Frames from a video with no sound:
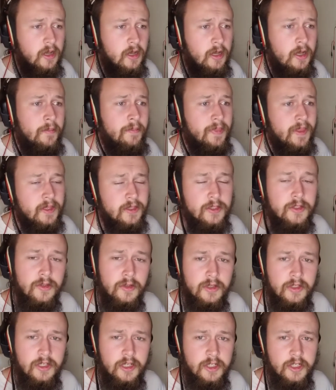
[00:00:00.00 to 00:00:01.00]
Um, as
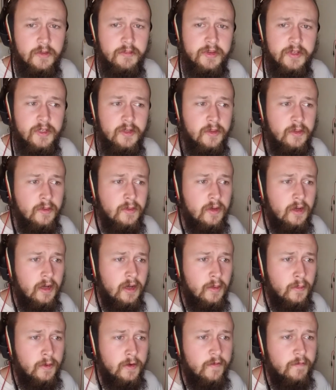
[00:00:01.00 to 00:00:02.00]
soon as I jump into
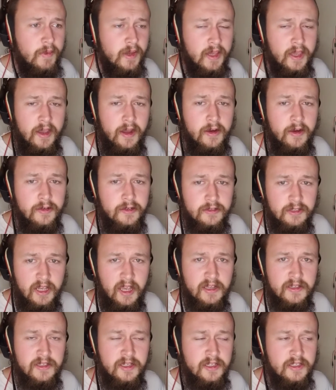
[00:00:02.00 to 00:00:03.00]
uh, one of my character's
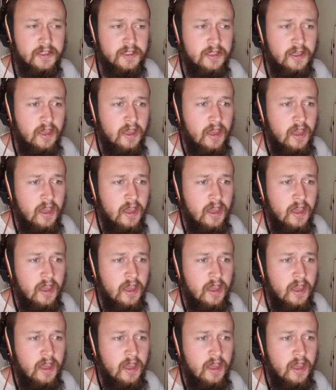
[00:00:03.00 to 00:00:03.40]
accents,